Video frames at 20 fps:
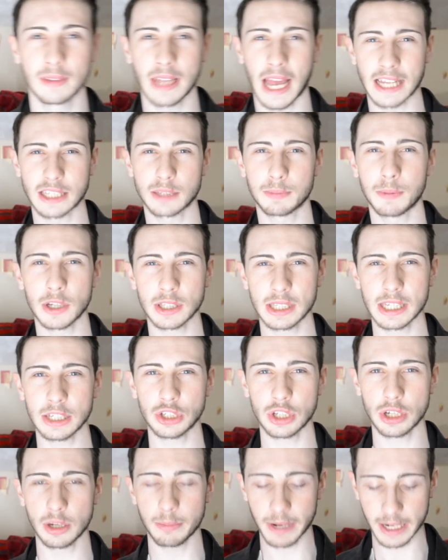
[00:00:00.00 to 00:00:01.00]
I suppose this
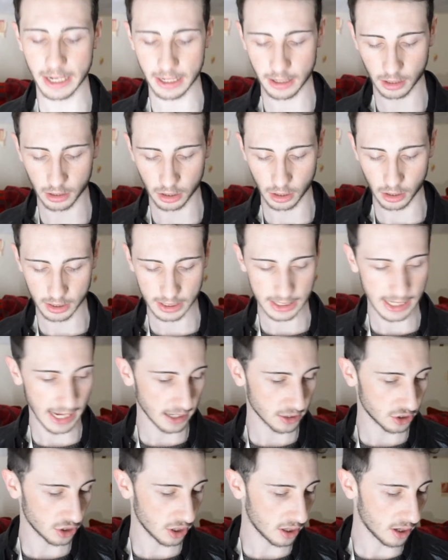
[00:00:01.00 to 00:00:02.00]
should have been in the clothes
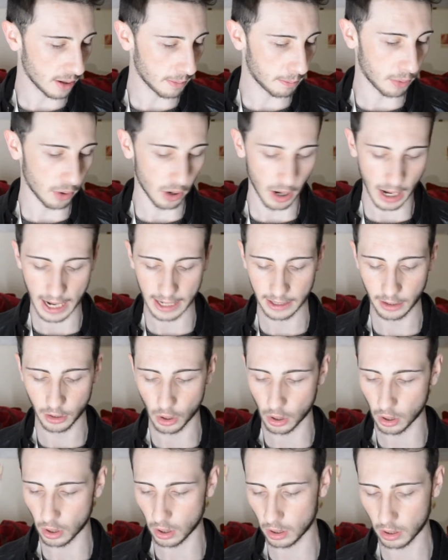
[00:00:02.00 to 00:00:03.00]
section, but I
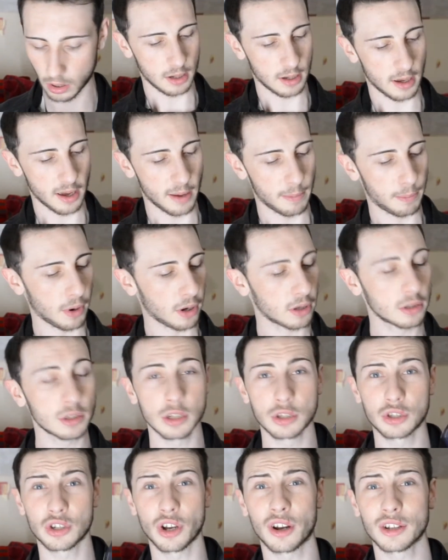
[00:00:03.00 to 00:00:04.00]
got a box
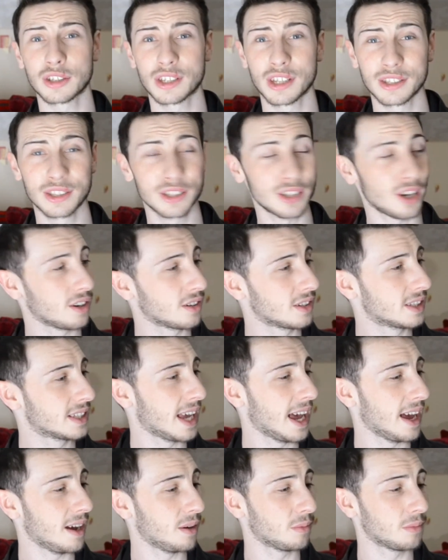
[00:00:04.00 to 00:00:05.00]
of shorts and socks
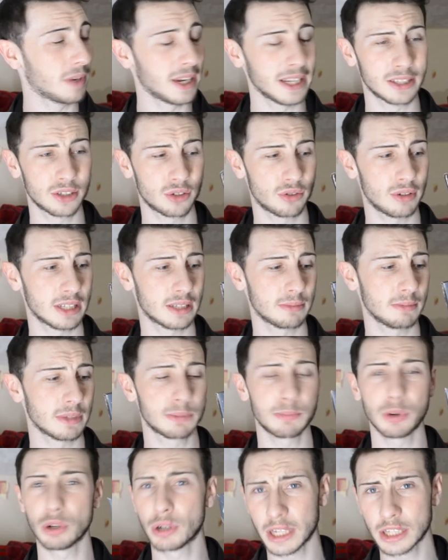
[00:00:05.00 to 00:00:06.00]
set with Christmas
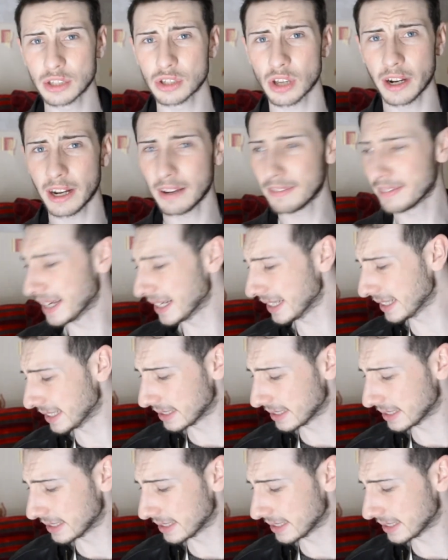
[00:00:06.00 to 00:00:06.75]
puddings on, I think.